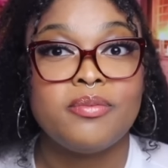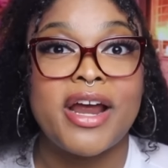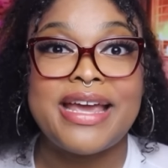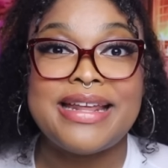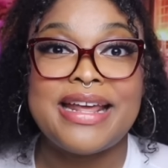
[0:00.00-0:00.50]

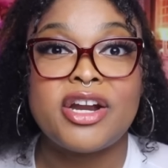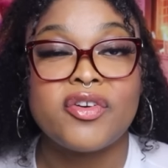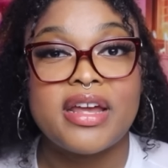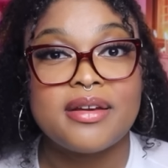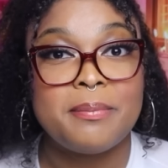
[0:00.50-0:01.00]
breaking and
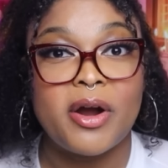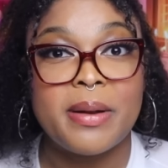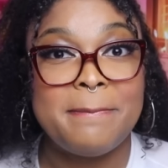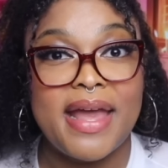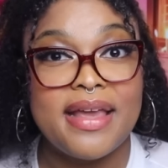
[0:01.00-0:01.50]
entering,
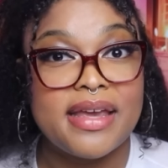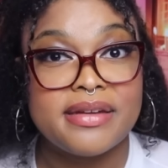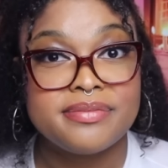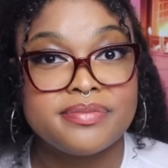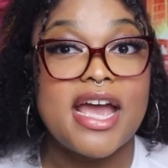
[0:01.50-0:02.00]
burning
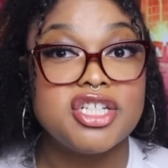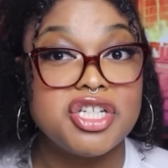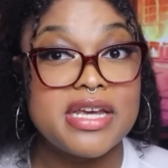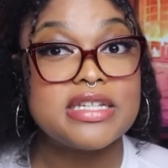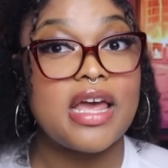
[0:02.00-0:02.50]
bacon, and
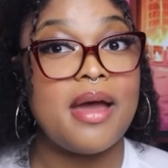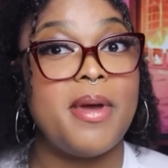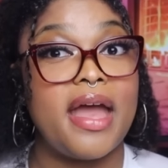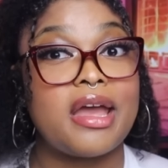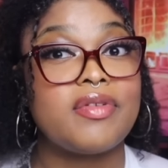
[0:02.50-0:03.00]
she is
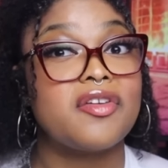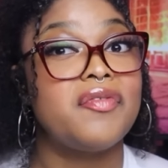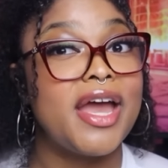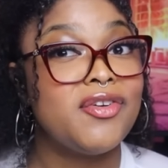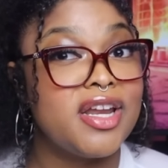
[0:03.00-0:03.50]
behaving
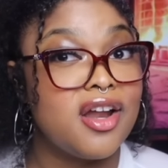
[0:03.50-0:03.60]
very